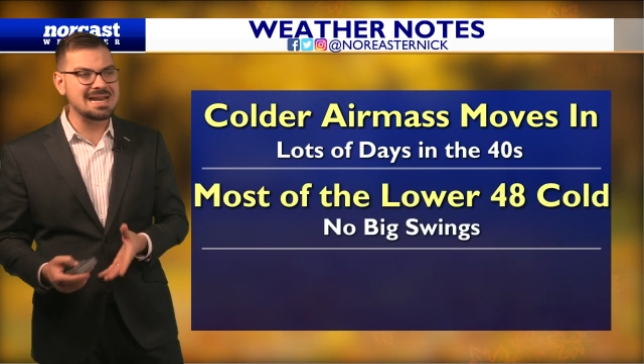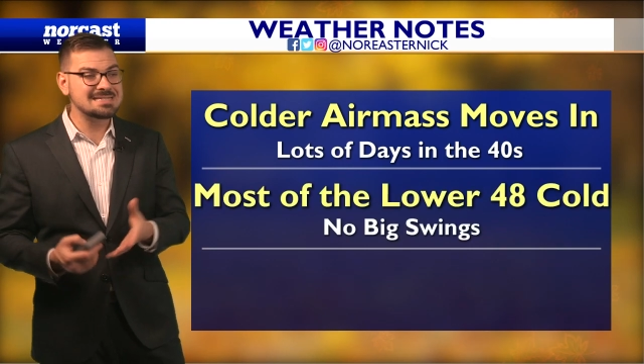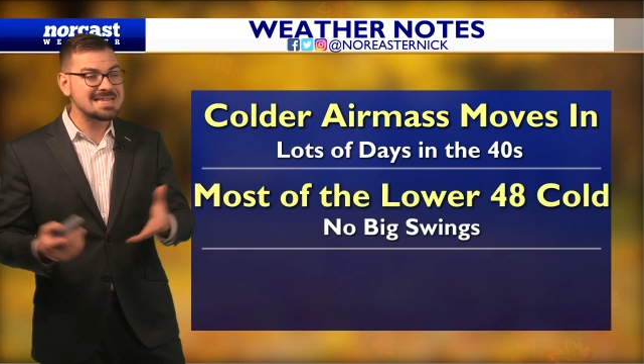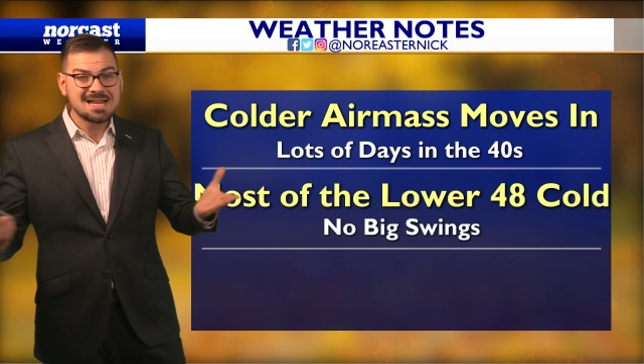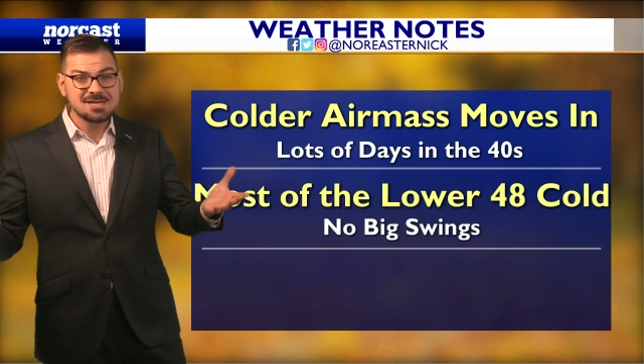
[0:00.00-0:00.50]
And
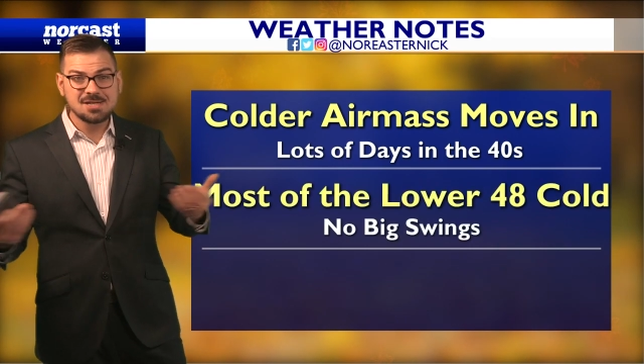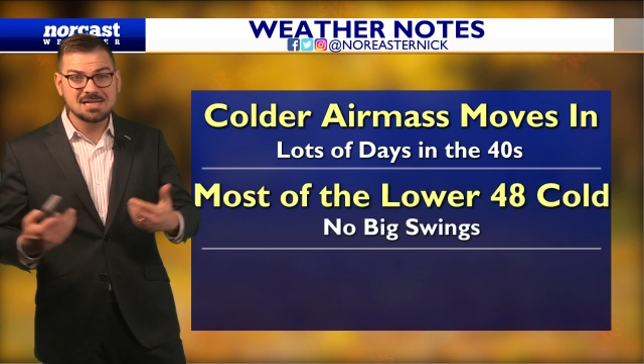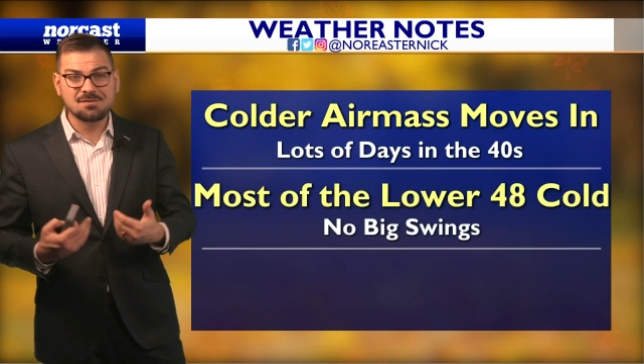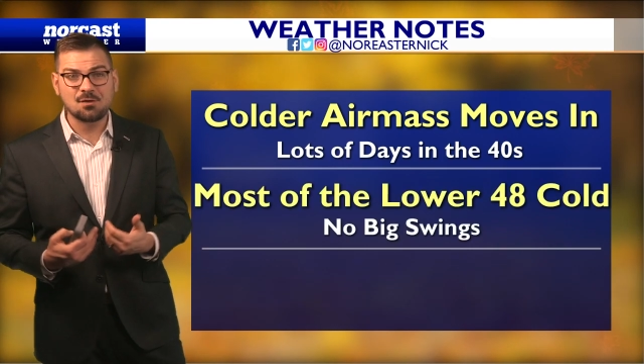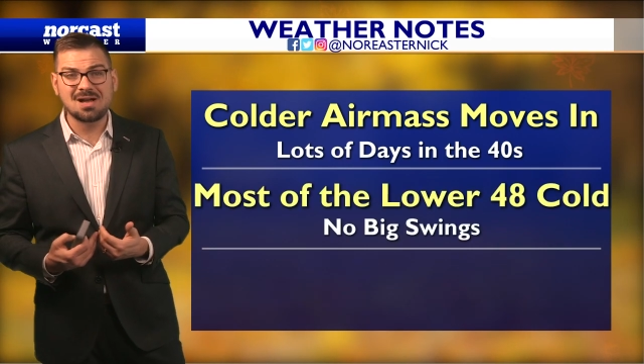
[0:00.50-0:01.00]
it's not
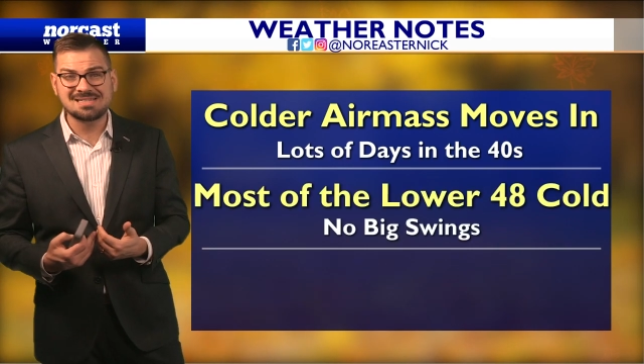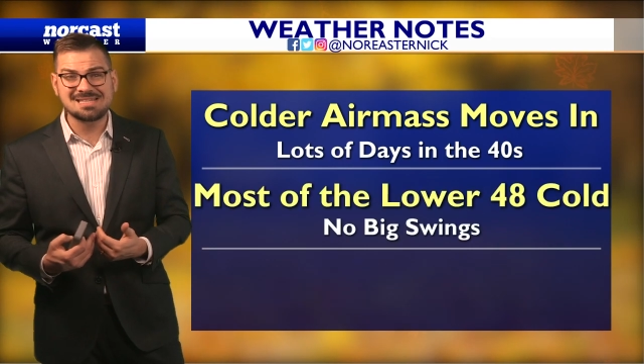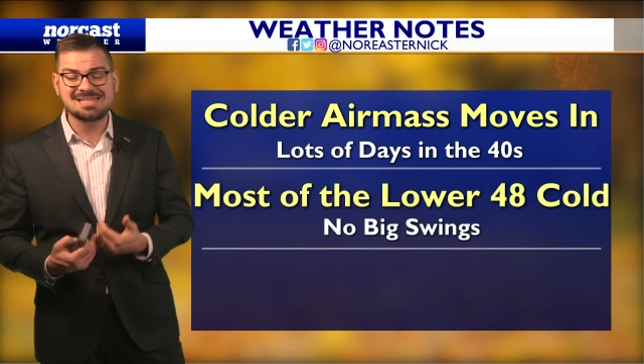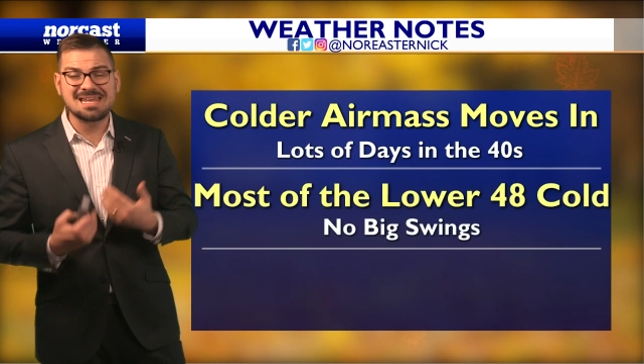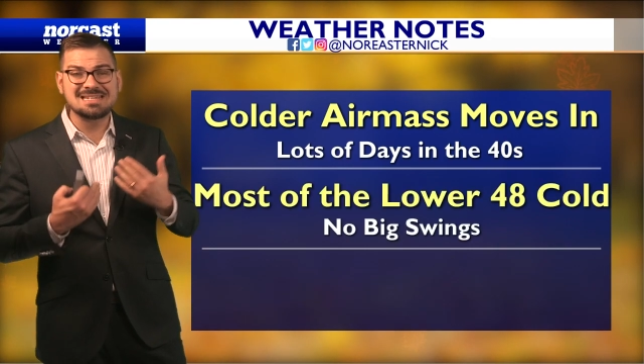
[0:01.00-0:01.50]
just for us,
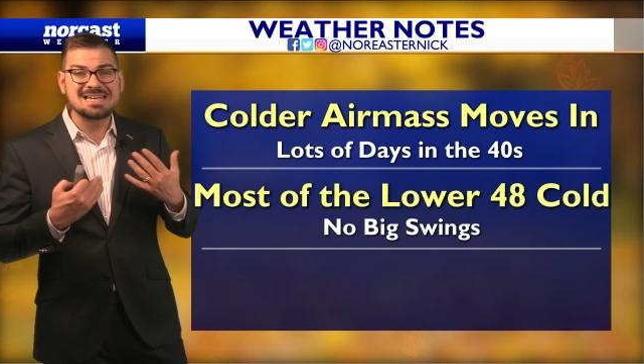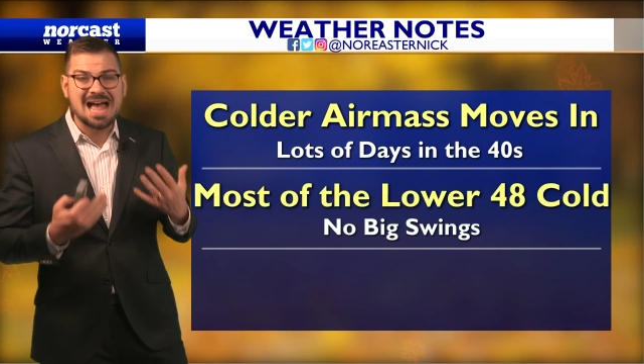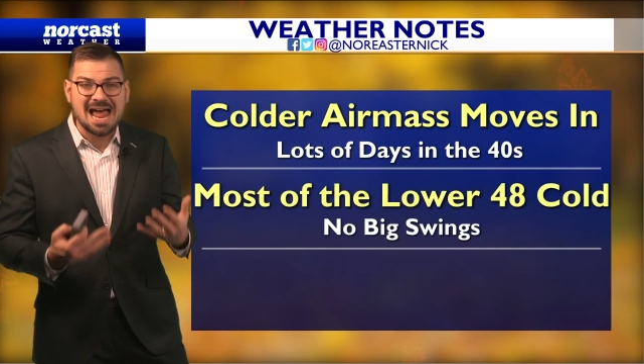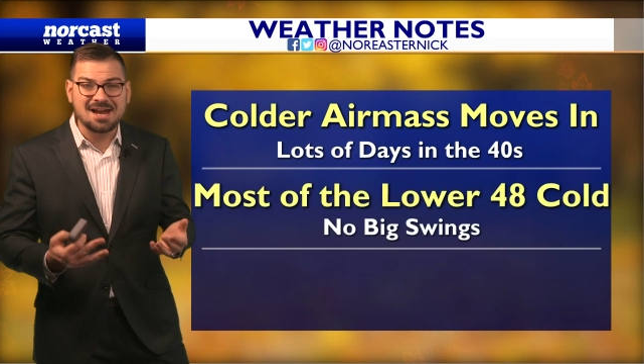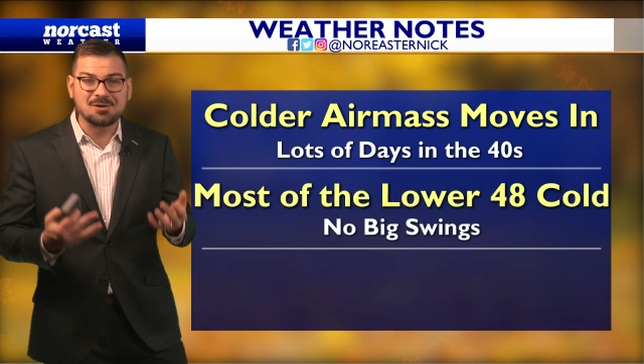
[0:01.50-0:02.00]
it's the
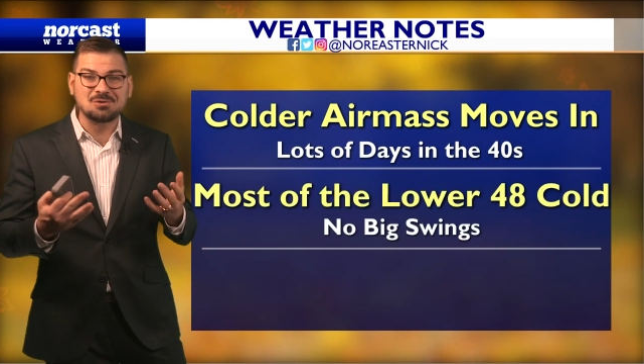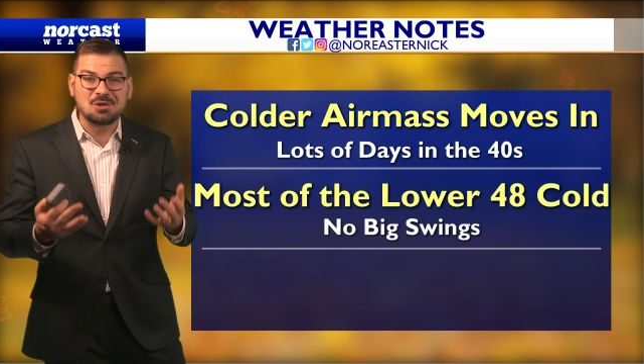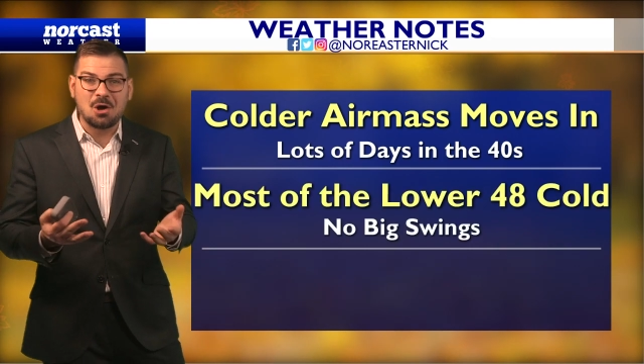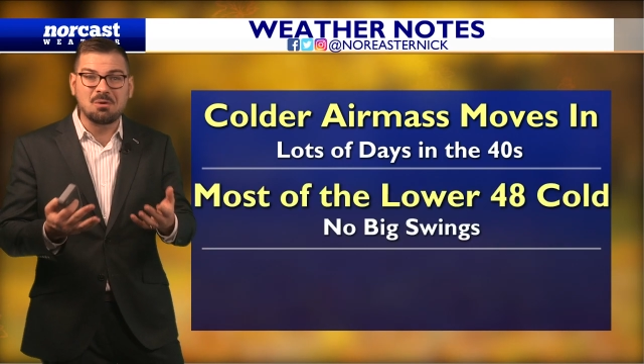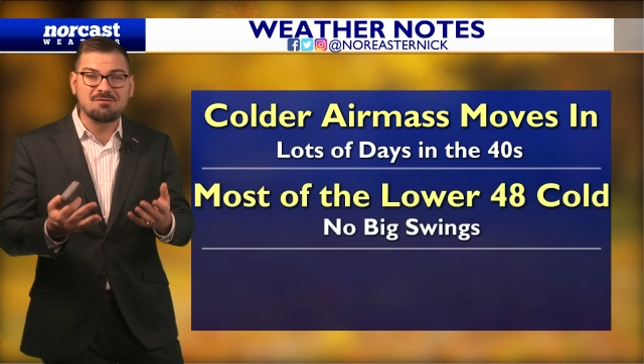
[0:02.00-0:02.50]
entire
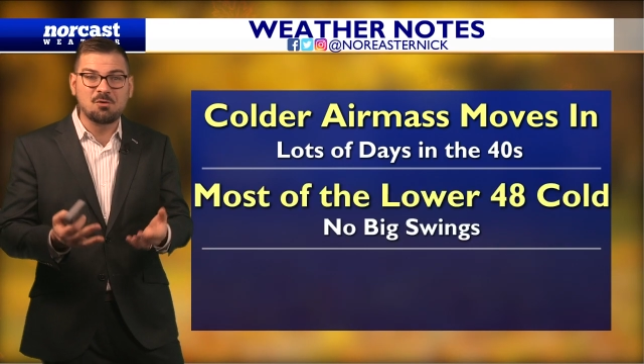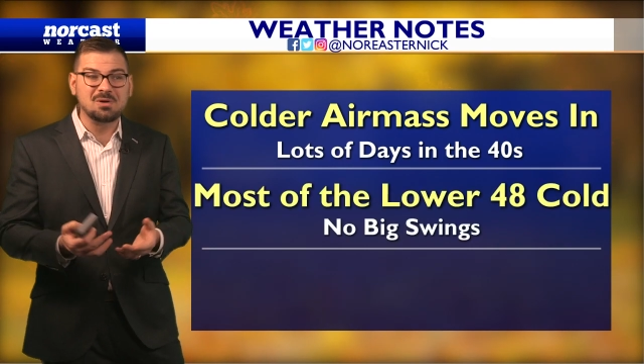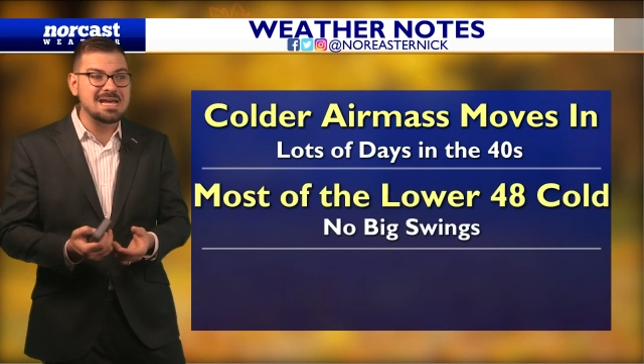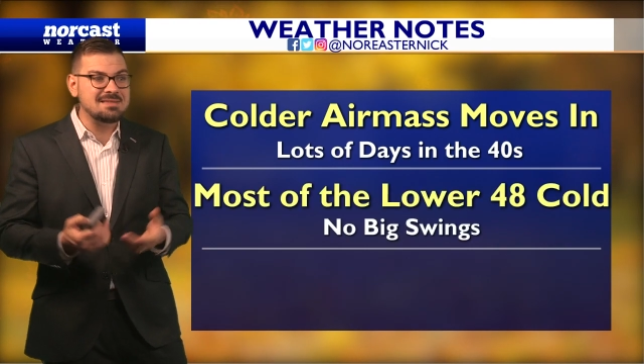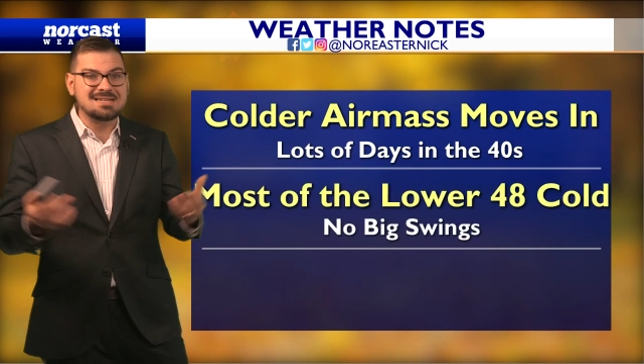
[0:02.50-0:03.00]
lower
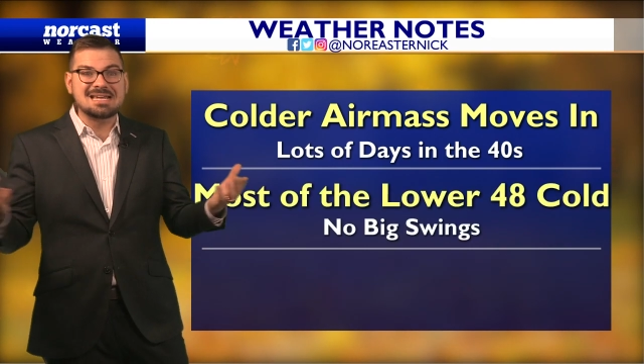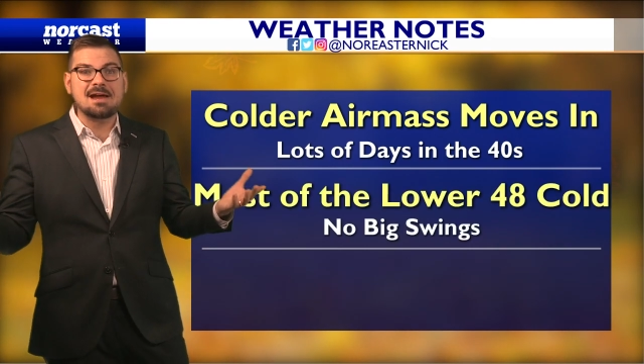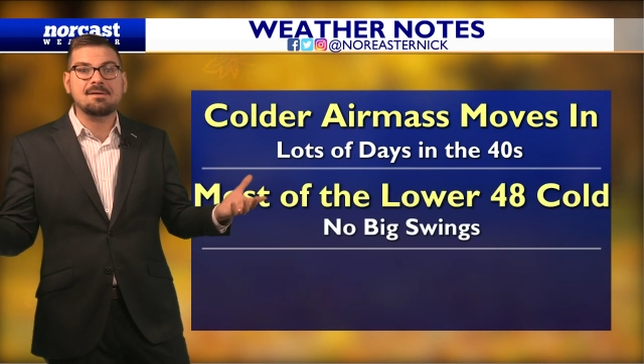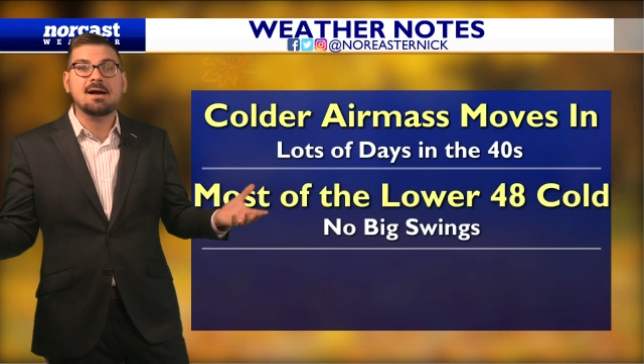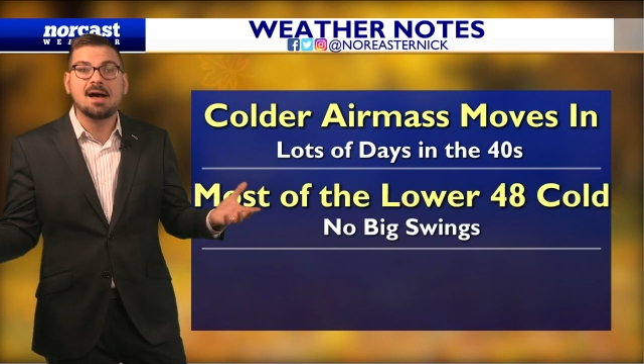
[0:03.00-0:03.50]
48, the
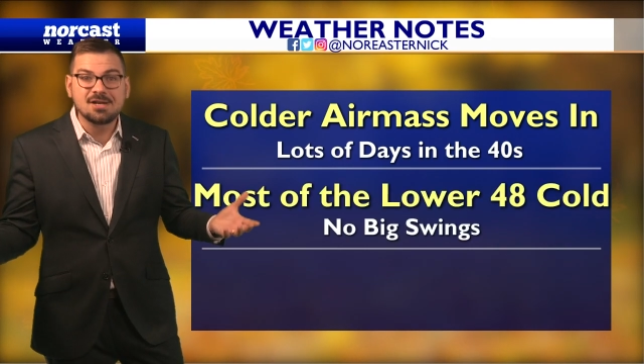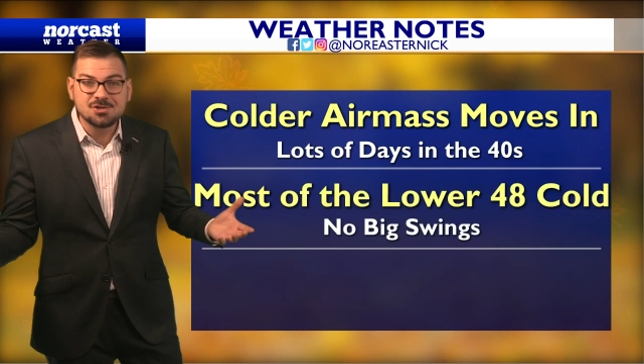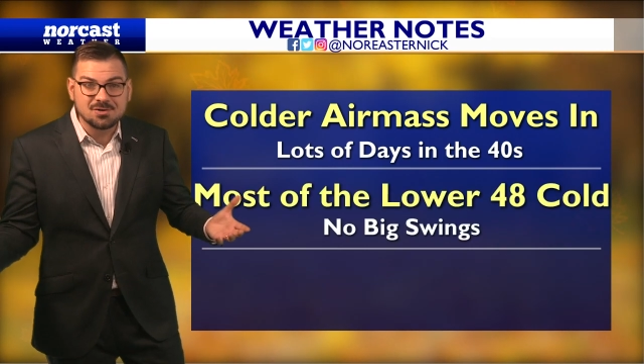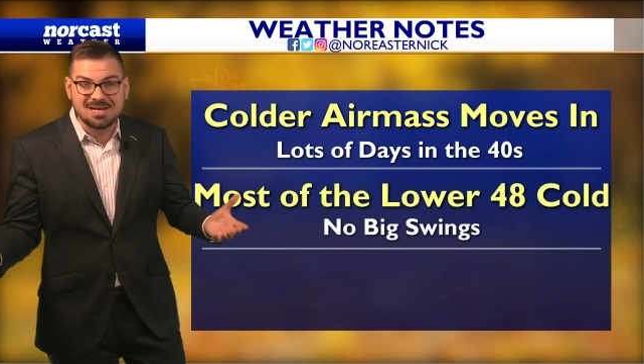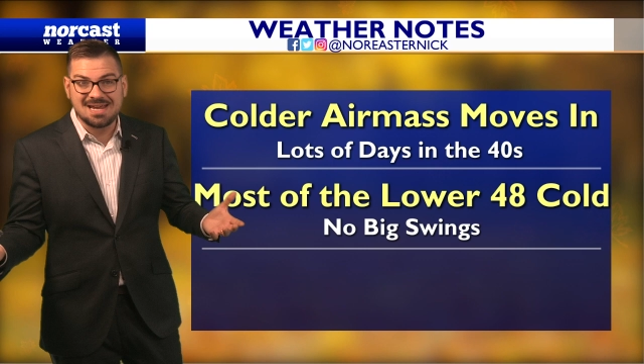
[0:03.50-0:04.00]
entire
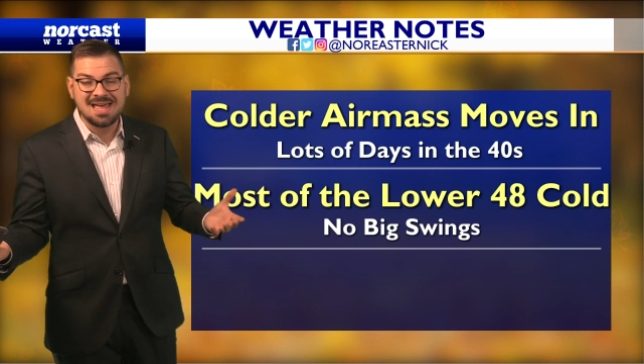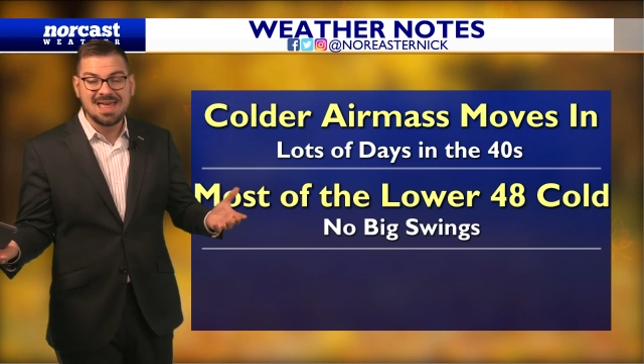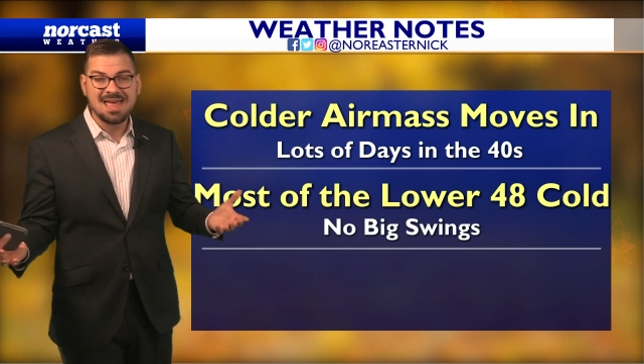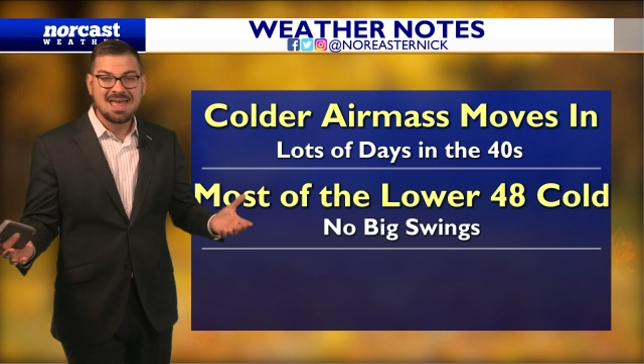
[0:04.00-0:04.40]
country